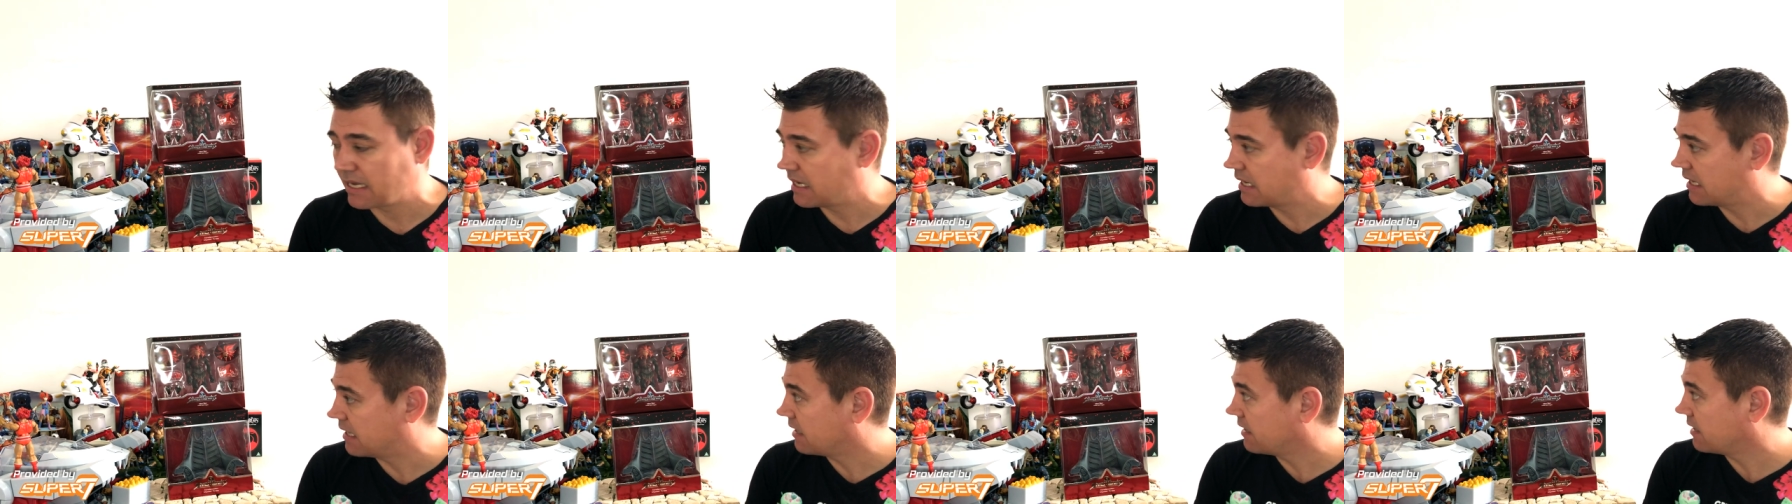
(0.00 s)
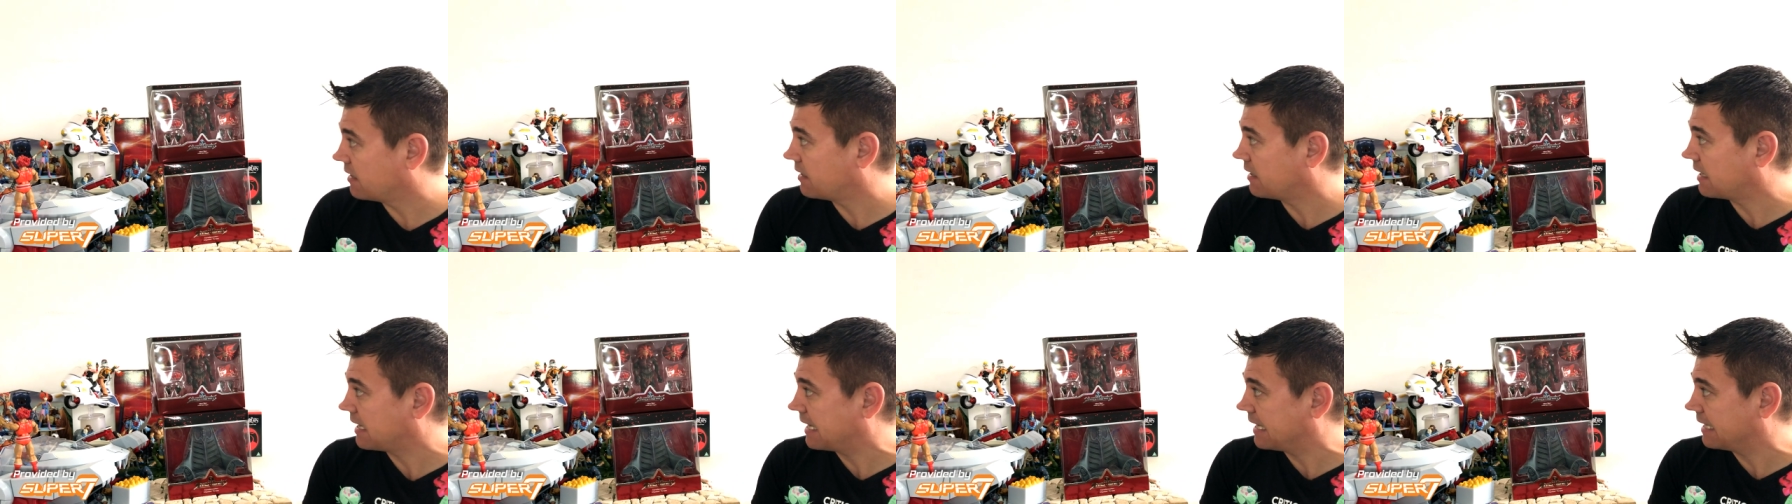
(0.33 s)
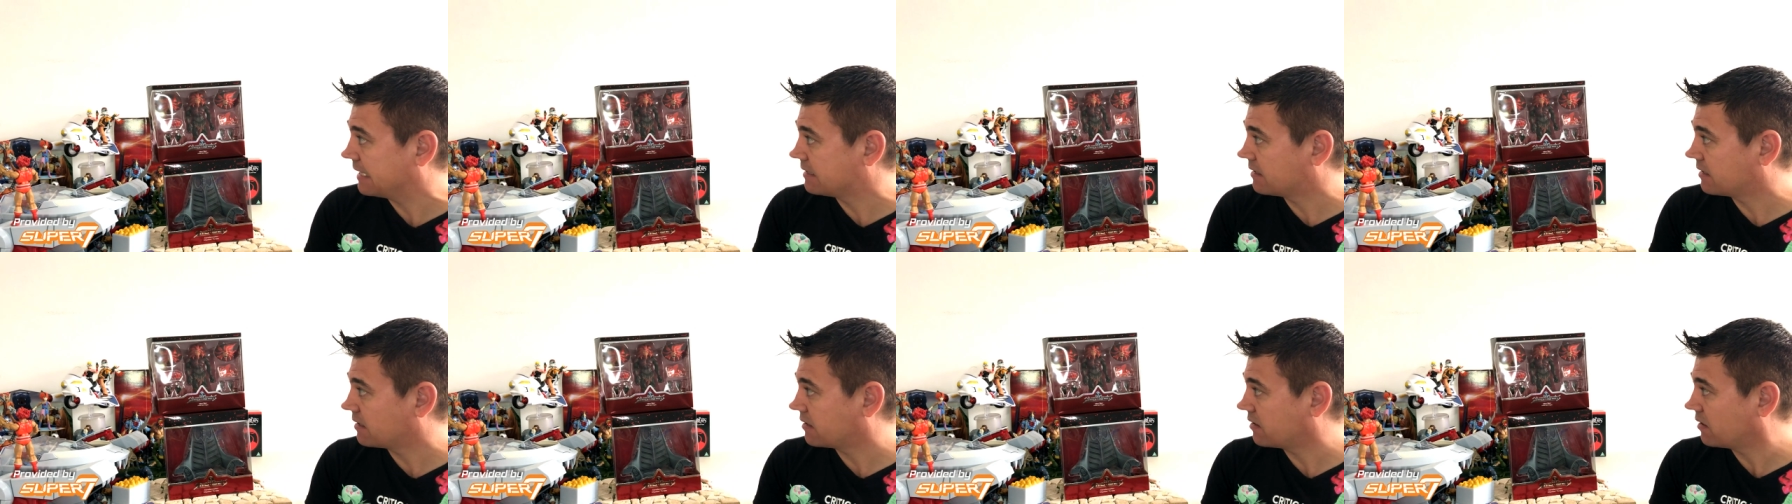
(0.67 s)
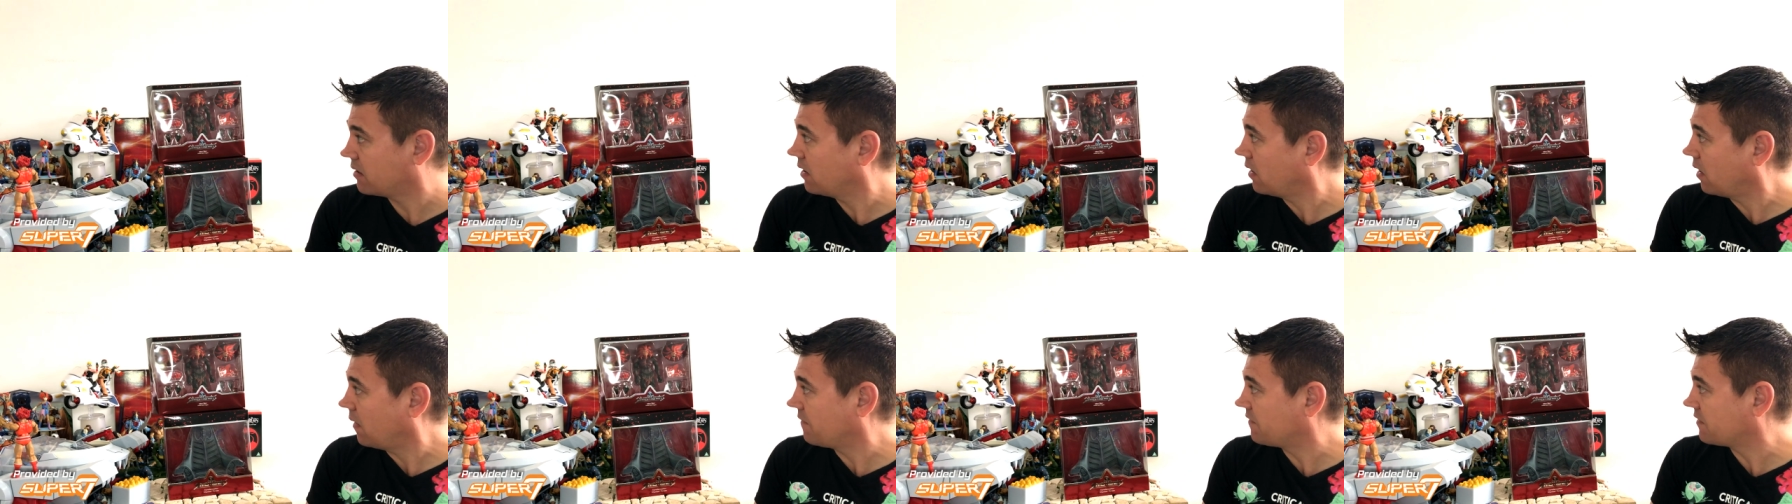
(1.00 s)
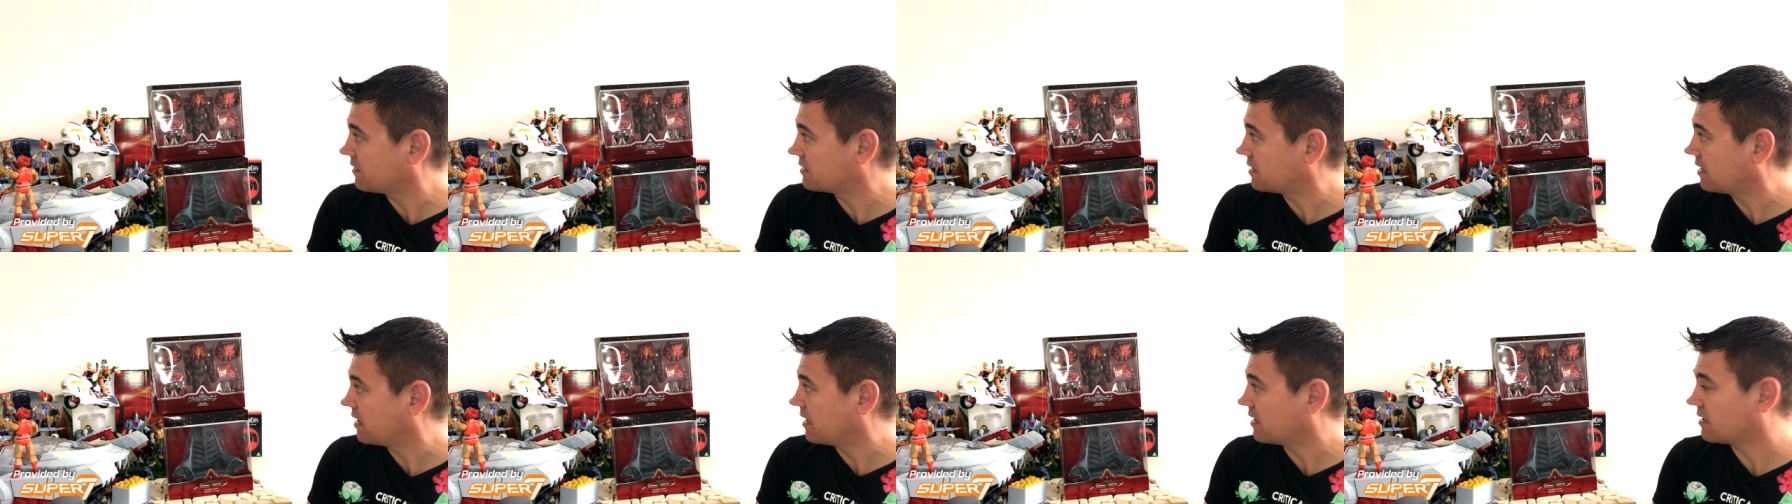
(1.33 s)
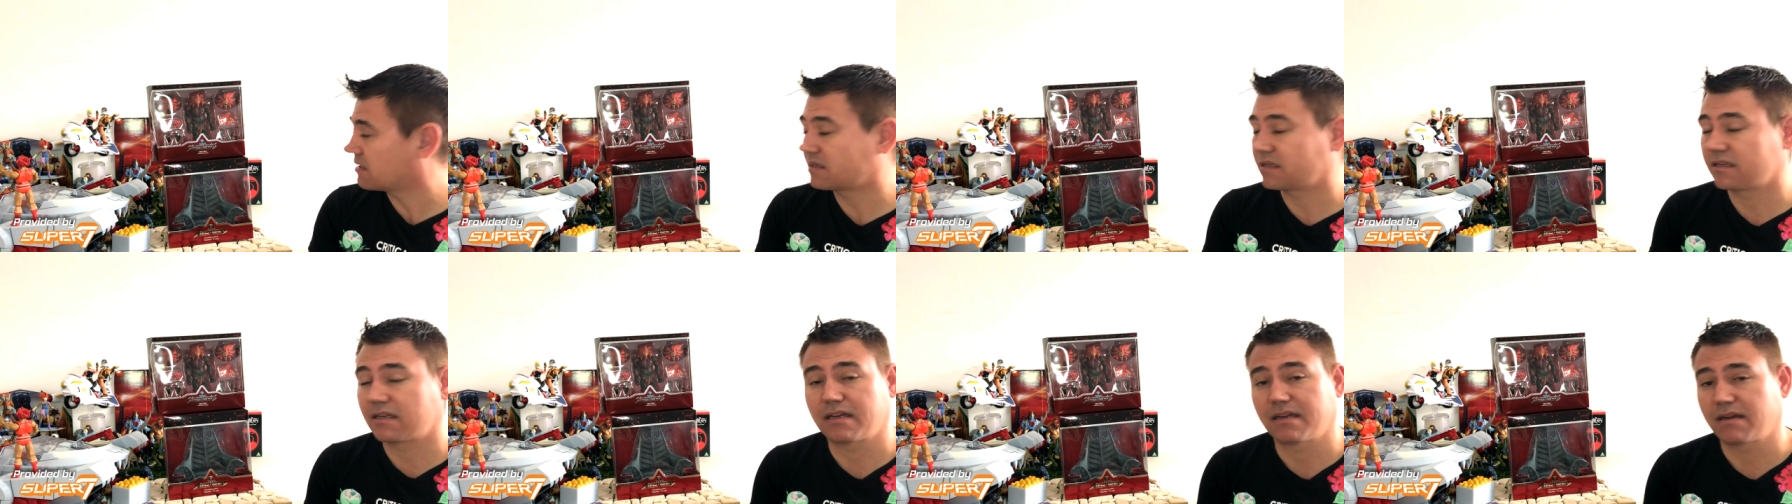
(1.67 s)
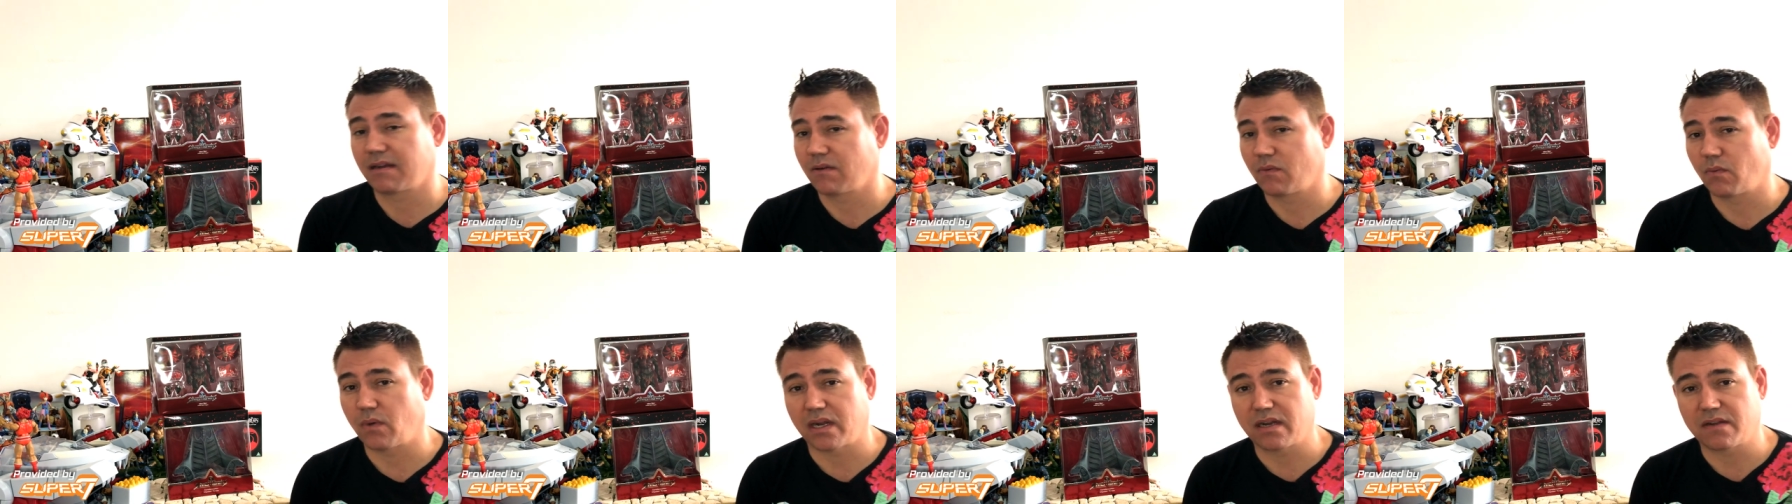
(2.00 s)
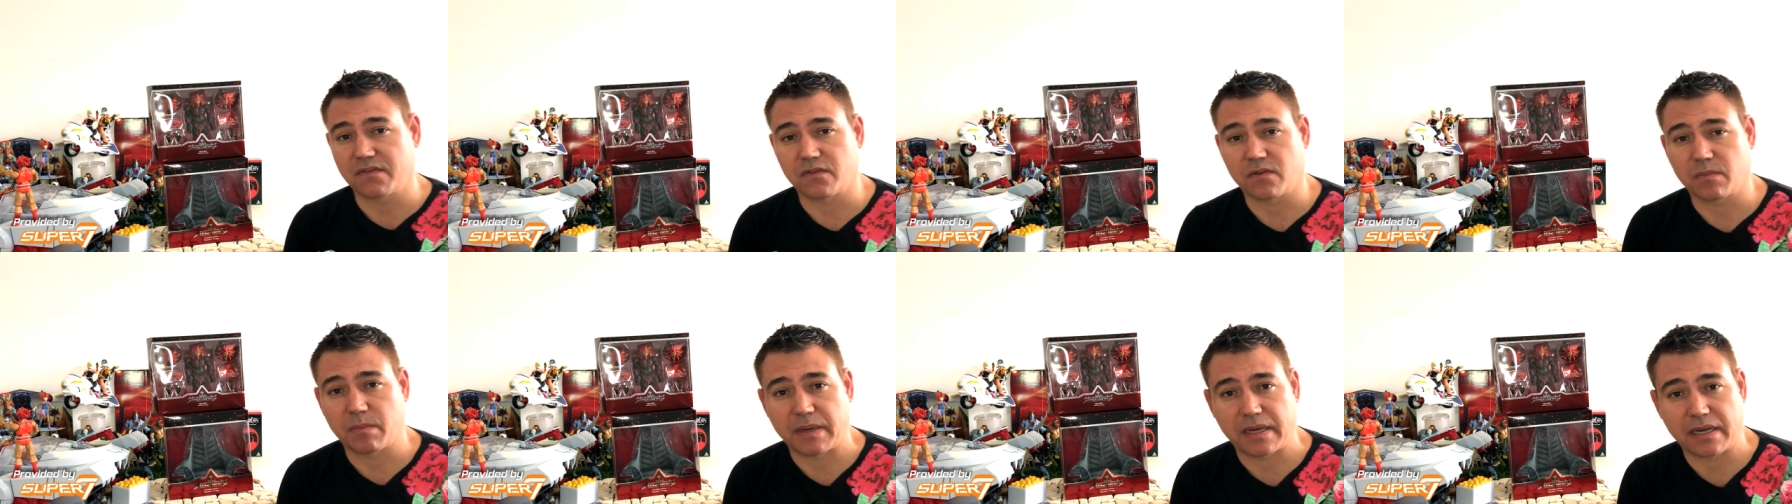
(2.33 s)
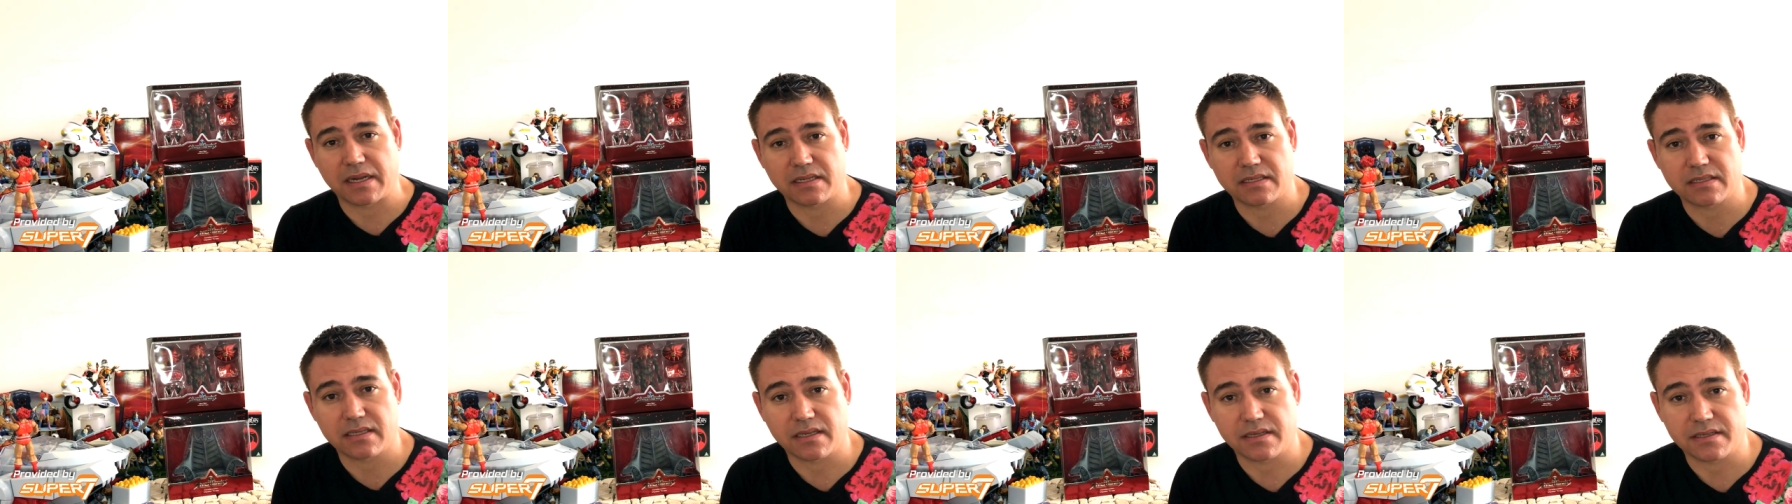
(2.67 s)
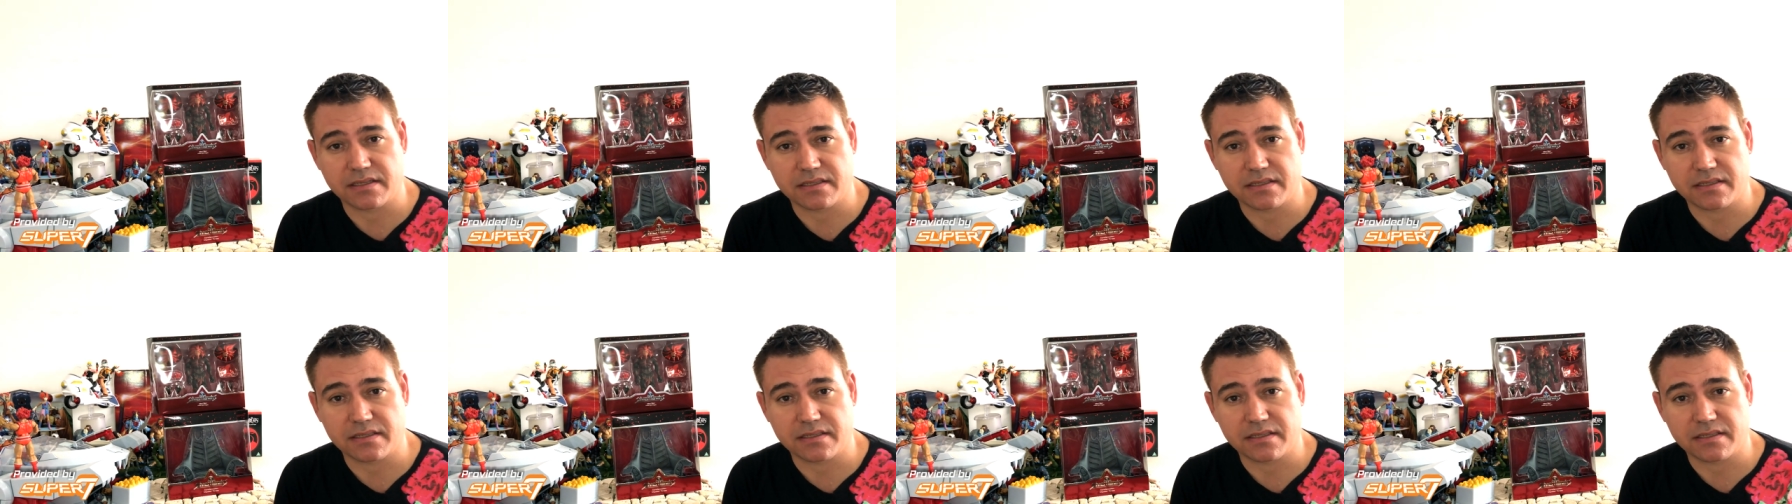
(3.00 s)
uh, and uh, obviously his wonderful buddies, uh,